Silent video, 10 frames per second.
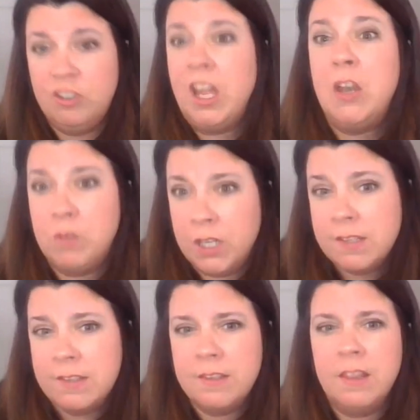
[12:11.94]

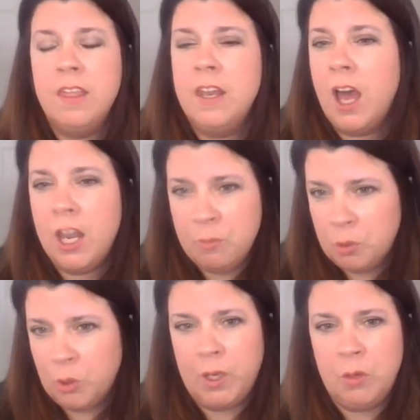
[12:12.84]
generous, then
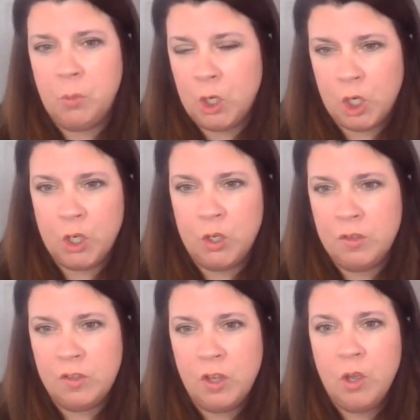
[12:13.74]
unemployed
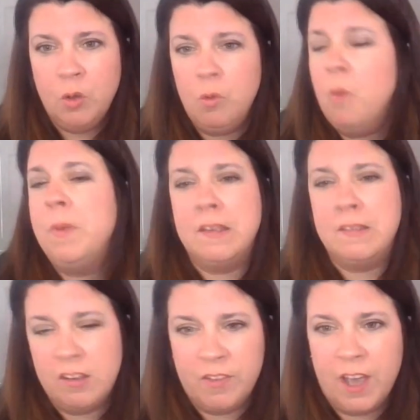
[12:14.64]
workers won't be
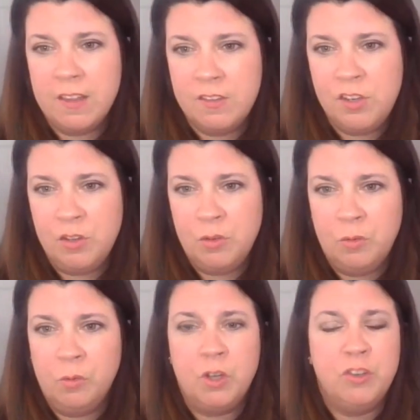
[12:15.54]
incentivized
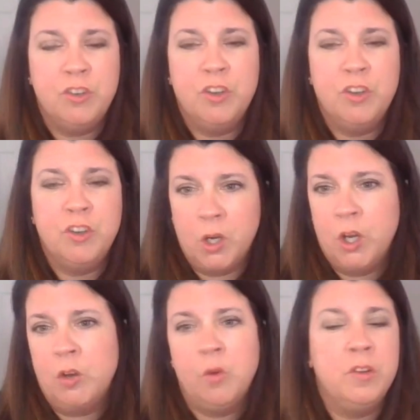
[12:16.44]
to return to
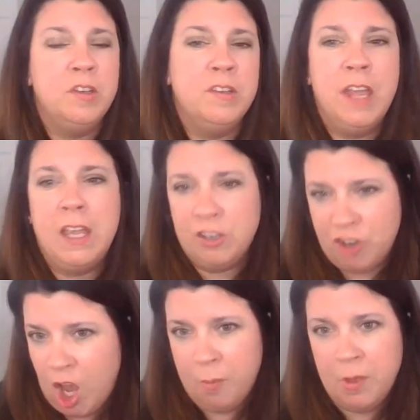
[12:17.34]
work or to take a
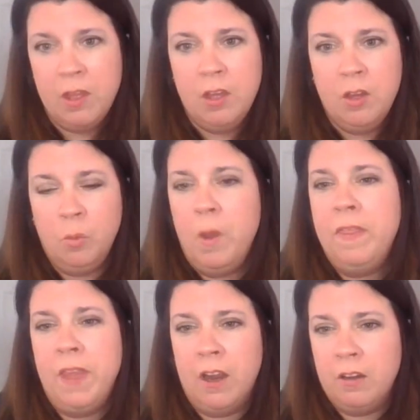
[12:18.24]
job
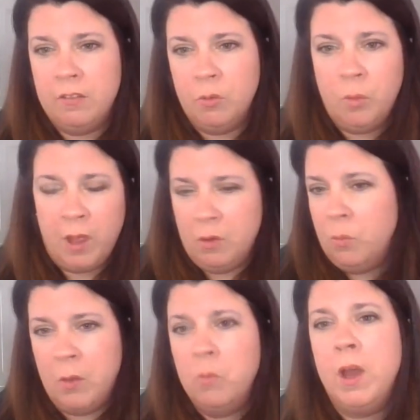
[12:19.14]
when
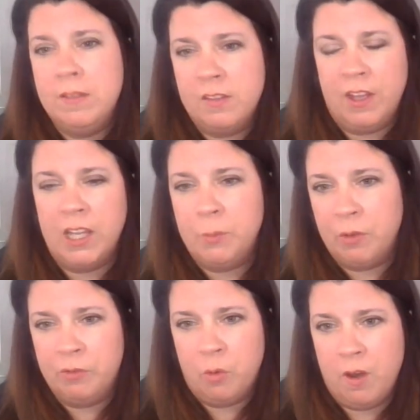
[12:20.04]
one is
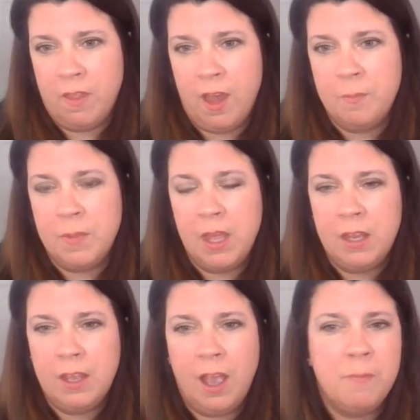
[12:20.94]
available for them.
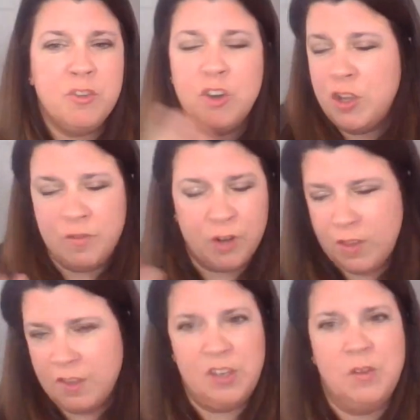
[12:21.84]
I'm sure you've
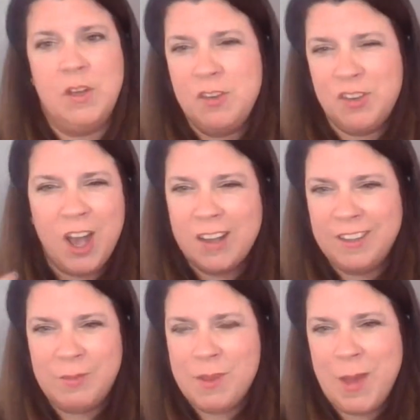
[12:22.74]
heard this too. Can you
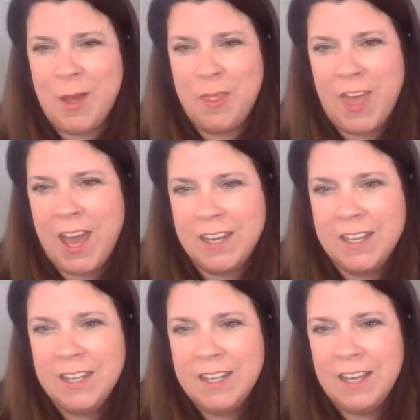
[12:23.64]
talk a little bit about
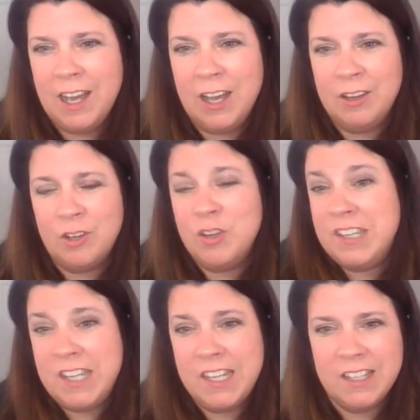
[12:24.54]
that
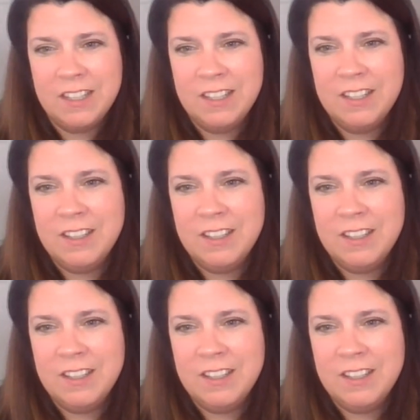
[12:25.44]
critique?